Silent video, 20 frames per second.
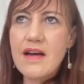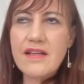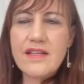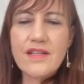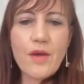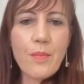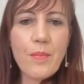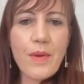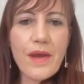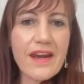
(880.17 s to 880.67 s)

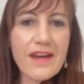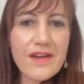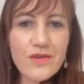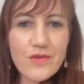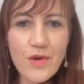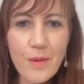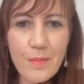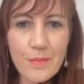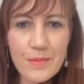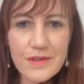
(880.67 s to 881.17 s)
Yeah, so
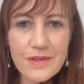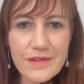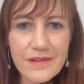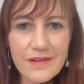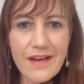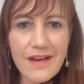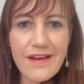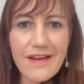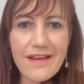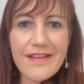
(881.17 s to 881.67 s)
picking
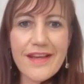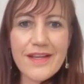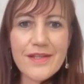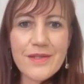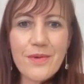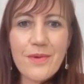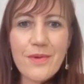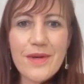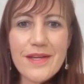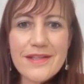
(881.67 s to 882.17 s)
trips,
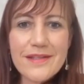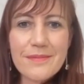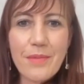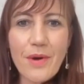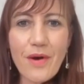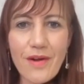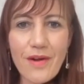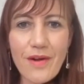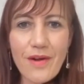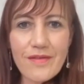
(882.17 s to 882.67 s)
that's
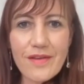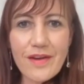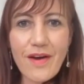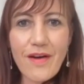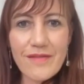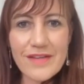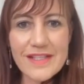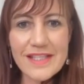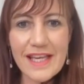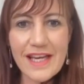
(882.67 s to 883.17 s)
always
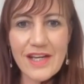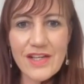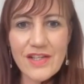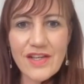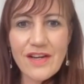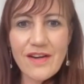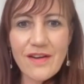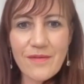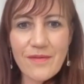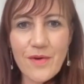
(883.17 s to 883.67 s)
part of the
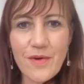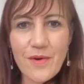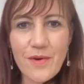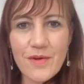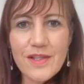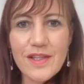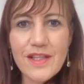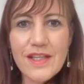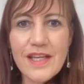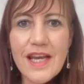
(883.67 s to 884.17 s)
conversation,
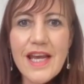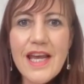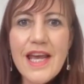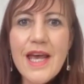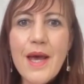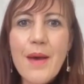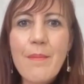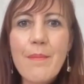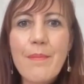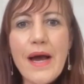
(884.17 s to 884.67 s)
of
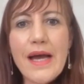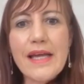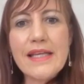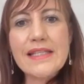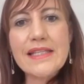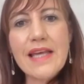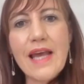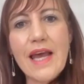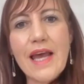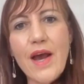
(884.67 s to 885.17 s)
course.
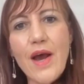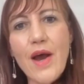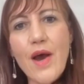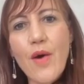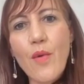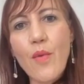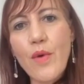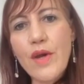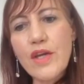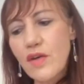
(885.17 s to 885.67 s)
But
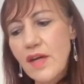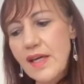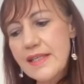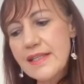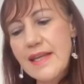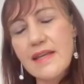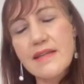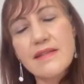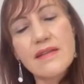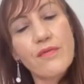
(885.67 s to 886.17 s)

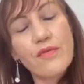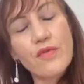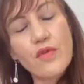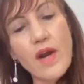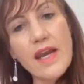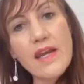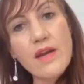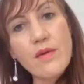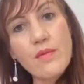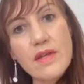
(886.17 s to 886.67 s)
we do
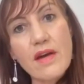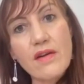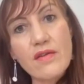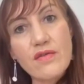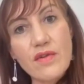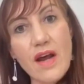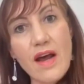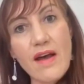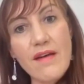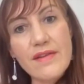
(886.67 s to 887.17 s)
extensive
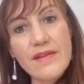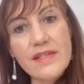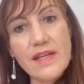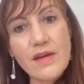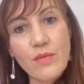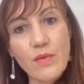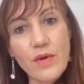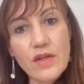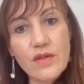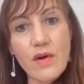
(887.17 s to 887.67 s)
training with our
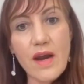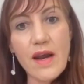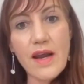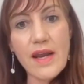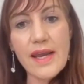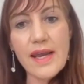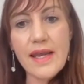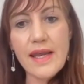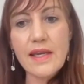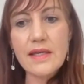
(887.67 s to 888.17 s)
drivers, and
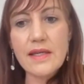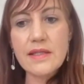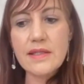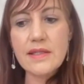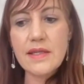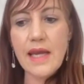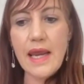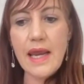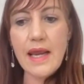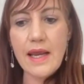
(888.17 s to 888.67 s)
we try
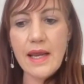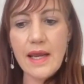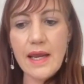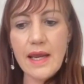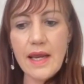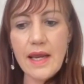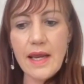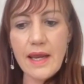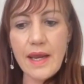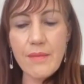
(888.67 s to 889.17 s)
and
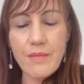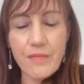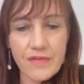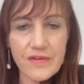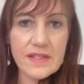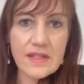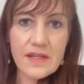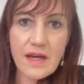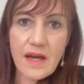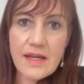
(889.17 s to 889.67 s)

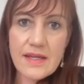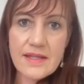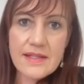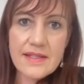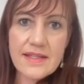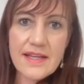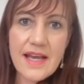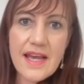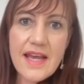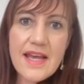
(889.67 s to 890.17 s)

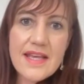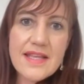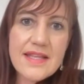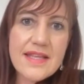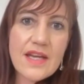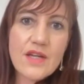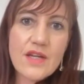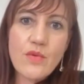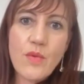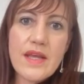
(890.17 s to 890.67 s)
emphasize
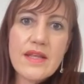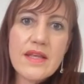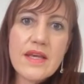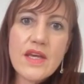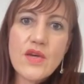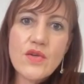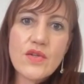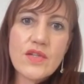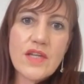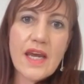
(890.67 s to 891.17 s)
that
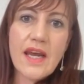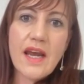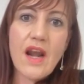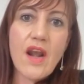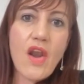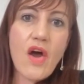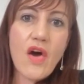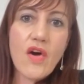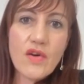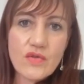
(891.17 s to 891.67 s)
whether you
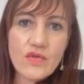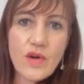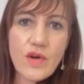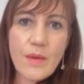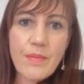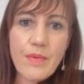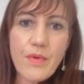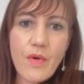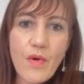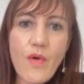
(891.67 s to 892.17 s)
take a
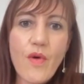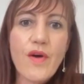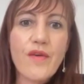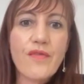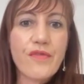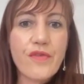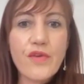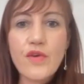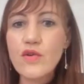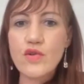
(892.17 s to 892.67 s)
long
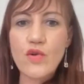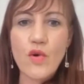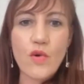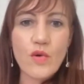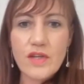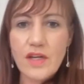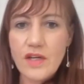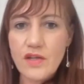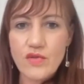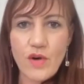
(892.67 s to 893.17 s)
trip or a
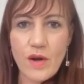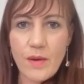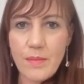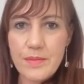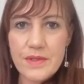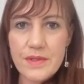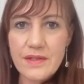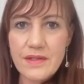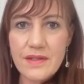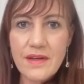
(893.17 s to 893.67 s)
few shorter
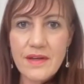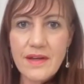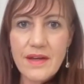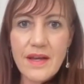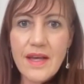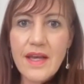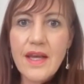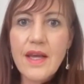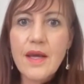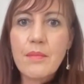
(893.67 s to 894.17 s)
trips,